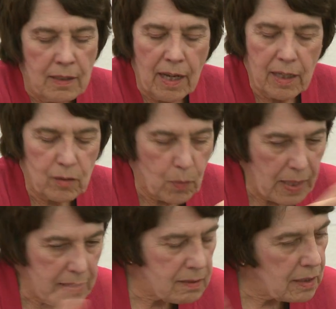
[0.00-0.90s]
And
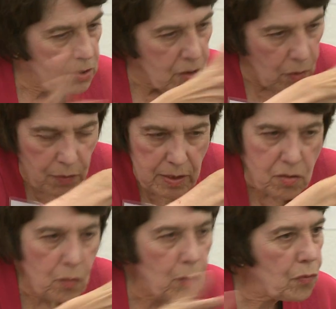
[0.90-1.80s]
Gwain said,
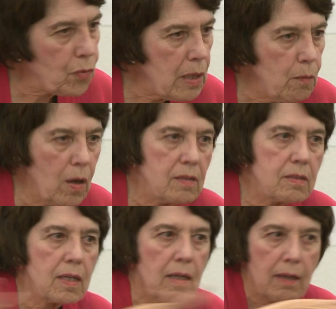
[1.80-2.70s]
these are the 3
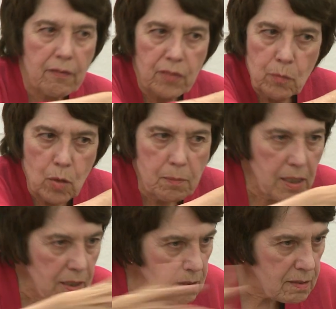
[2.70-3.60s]
ones that every
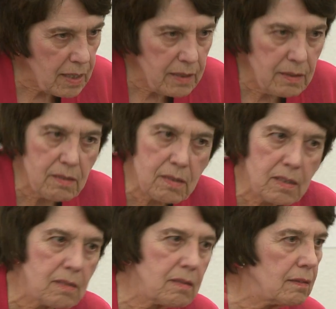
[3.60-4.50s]
woman has said
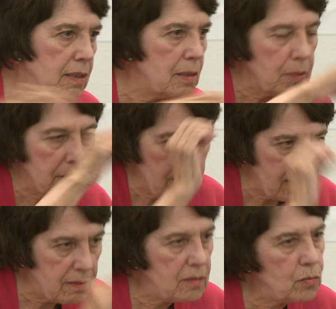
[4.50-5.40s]
consistently, but
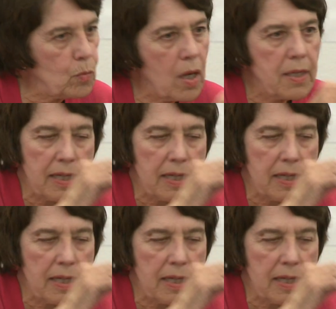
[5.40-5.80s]
this is one.